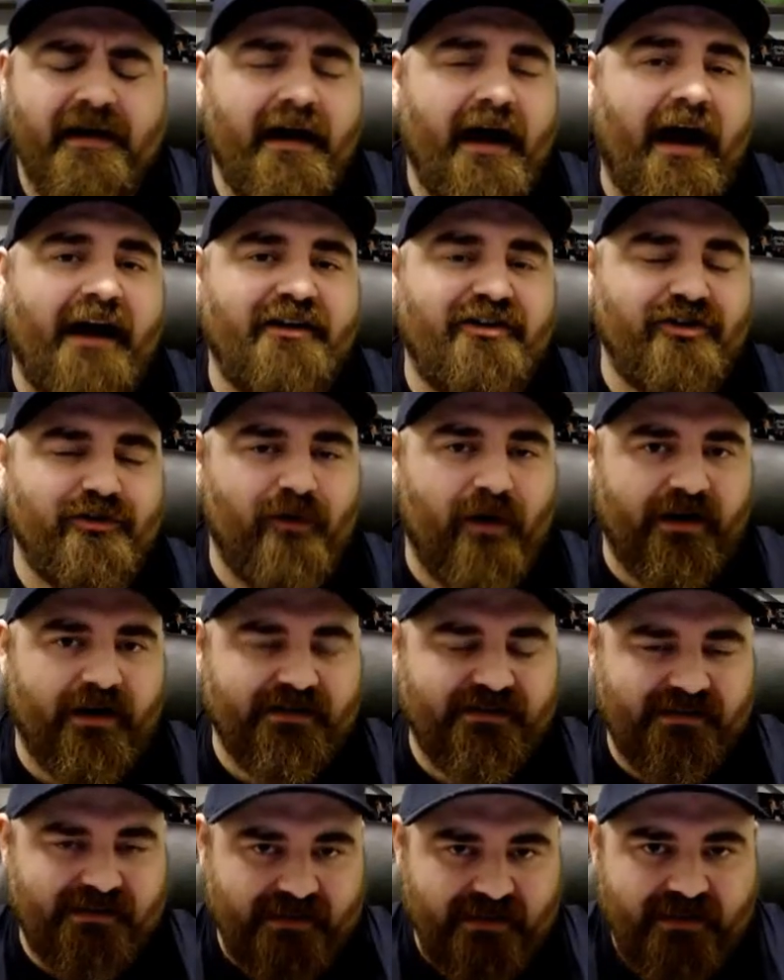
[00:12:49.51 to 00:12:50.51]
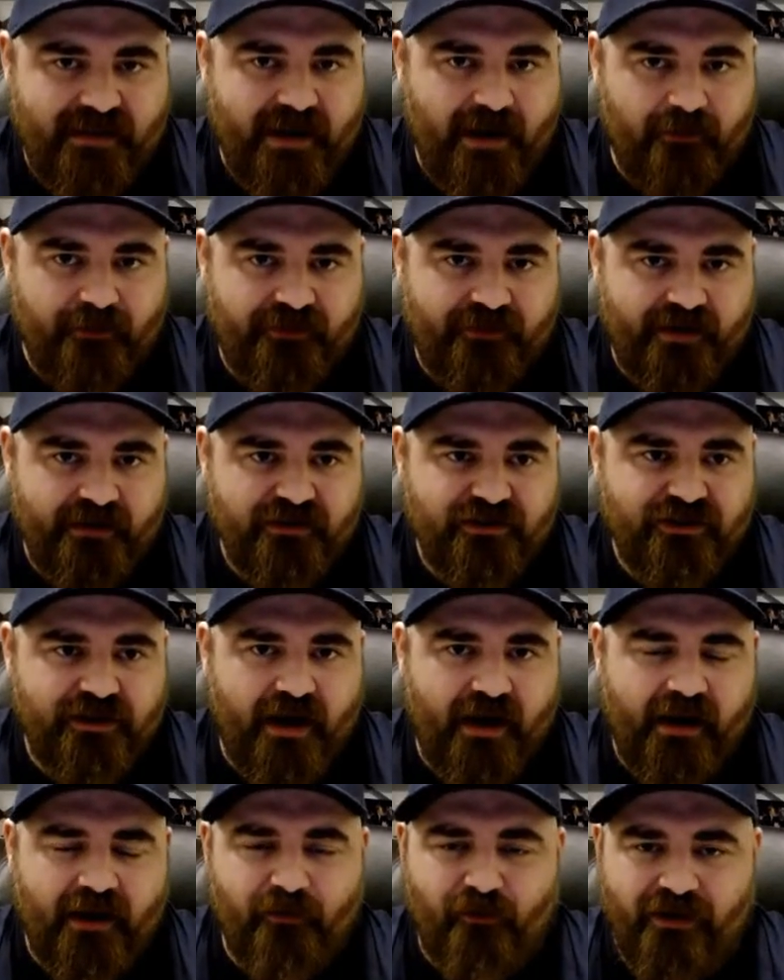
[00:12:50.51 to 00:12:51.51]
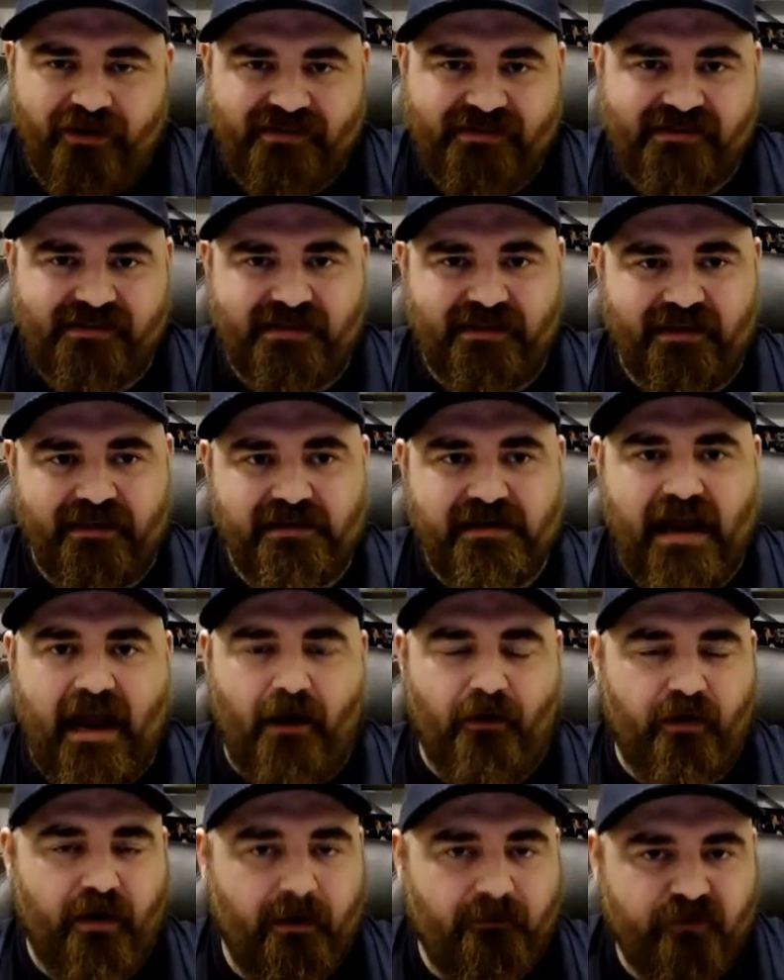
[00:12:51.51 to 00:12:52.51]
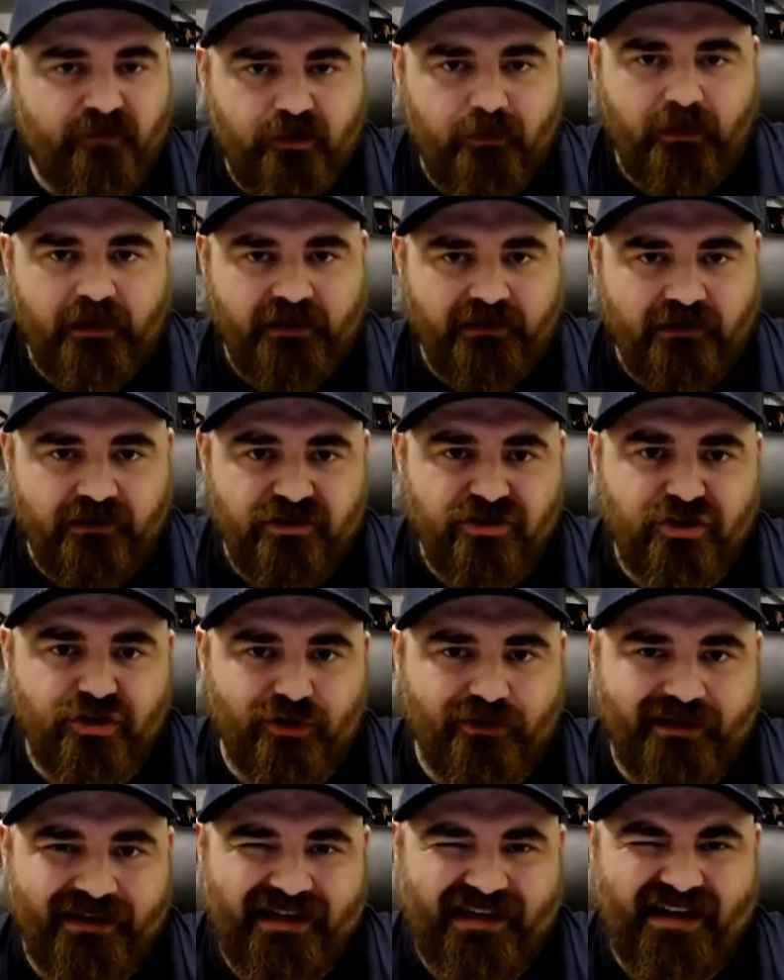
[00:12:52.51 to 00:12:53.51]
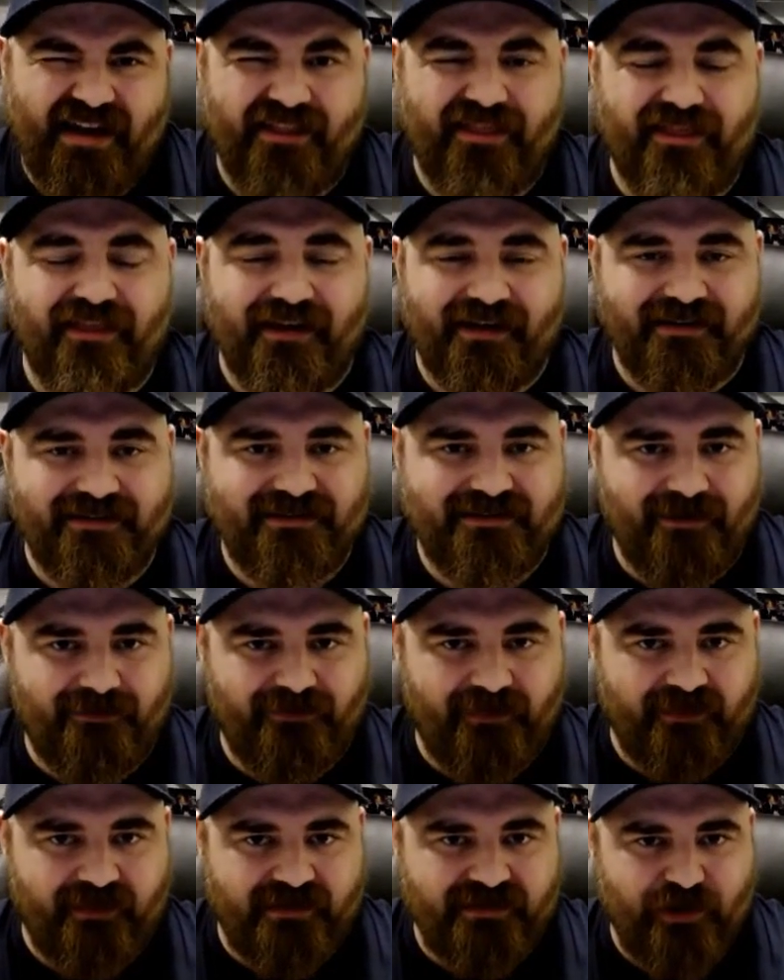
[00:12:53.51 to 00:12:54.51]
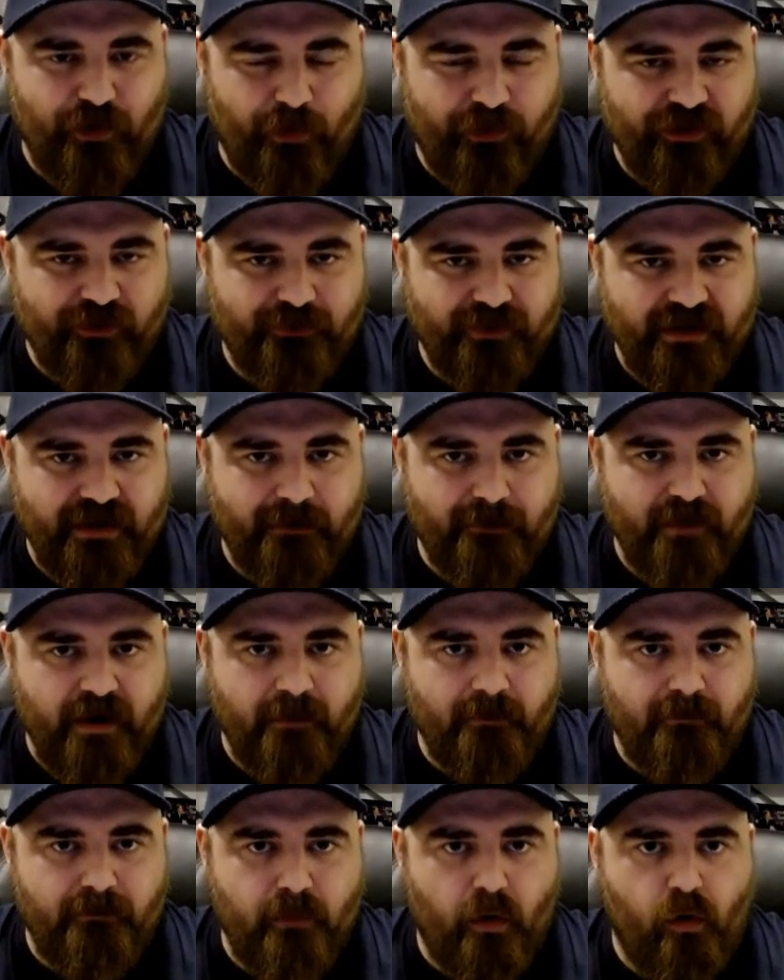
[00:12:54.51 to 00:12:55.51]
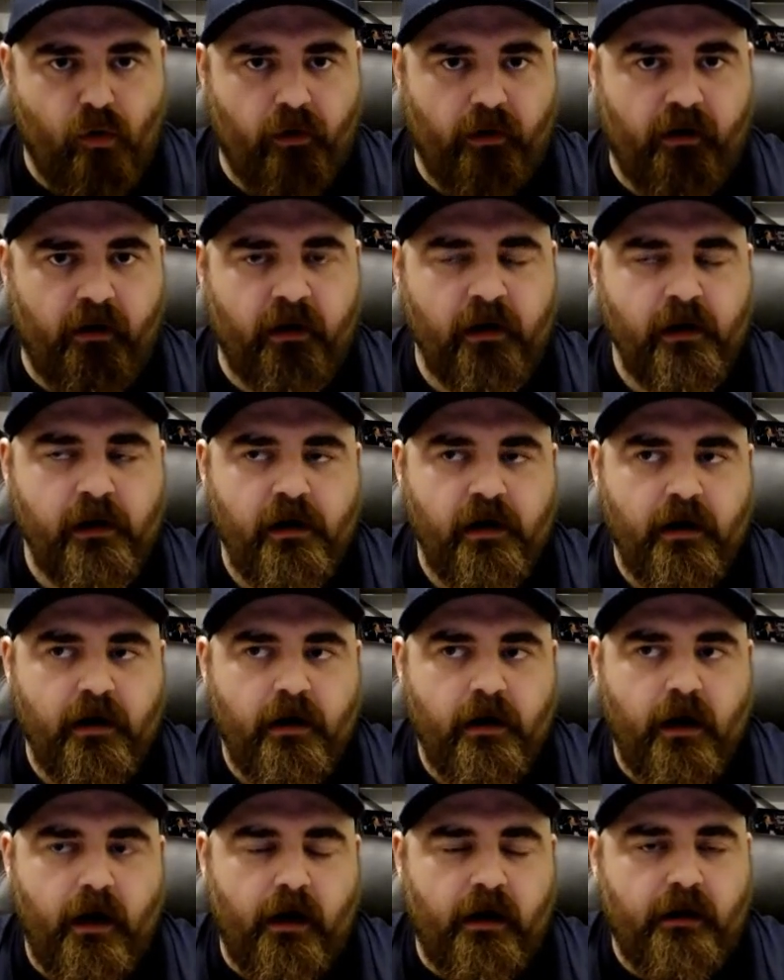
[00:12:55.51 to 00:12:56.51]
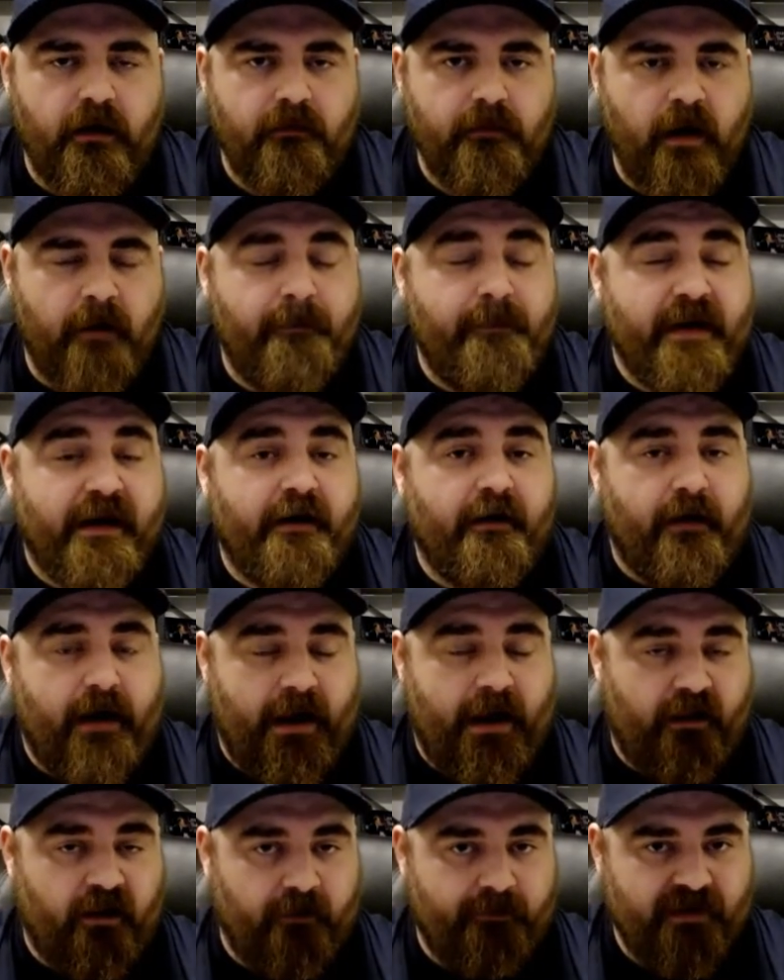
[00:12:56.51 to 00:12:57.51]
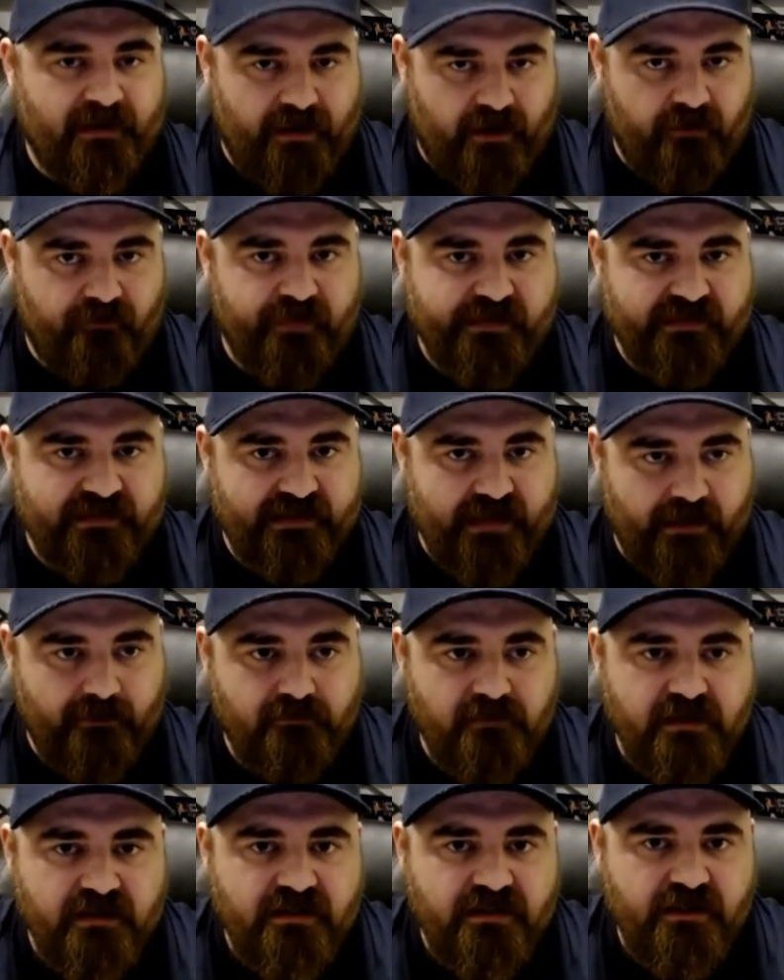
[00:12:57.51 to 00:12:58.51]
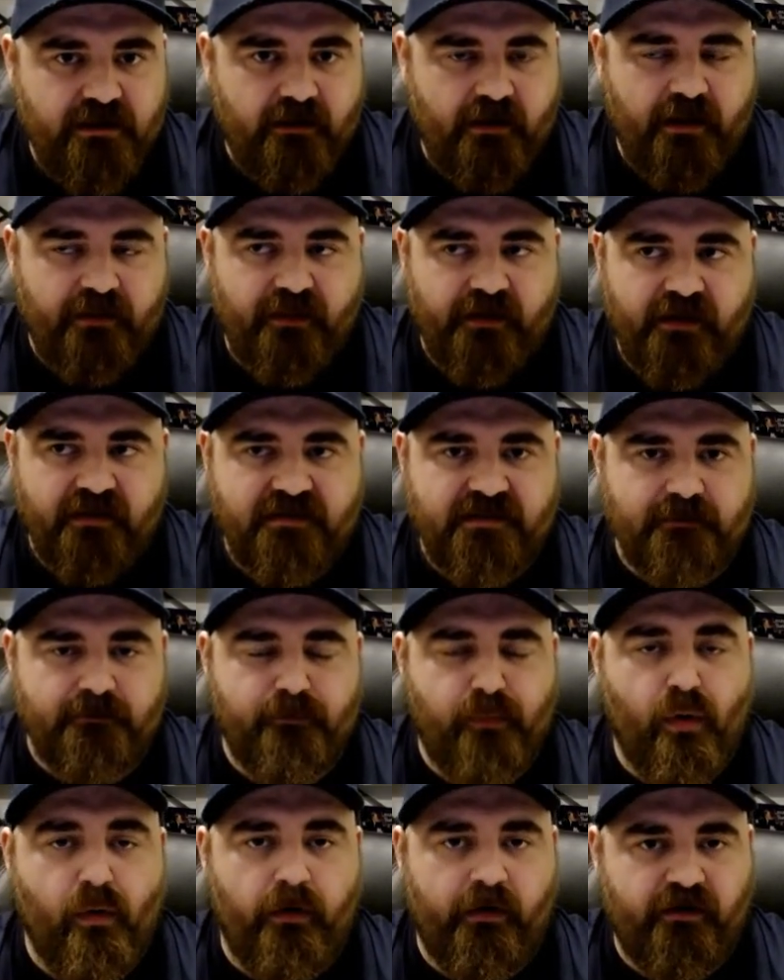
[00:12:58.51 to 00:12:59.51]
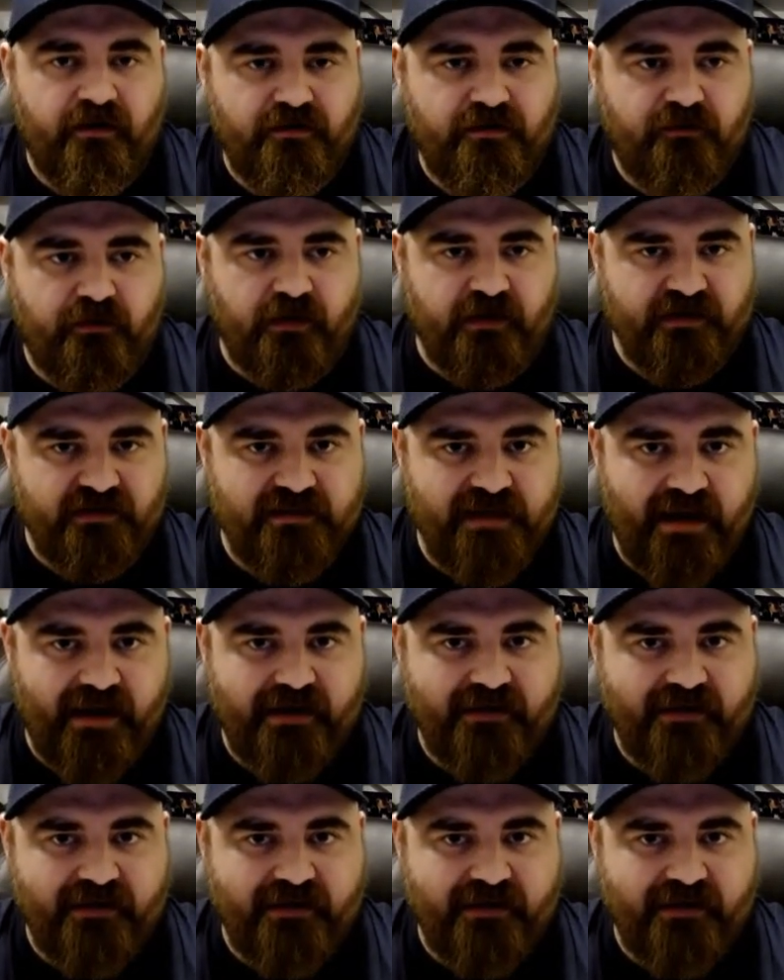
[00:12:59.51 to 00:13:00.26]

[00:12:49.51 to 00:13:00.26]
I do want to see the outside shot. I want to see how comfortable he looks shooting it. I think it's something that's going to be a bit more uh, a bigger element of his game this year. I think it's important for Gonzaga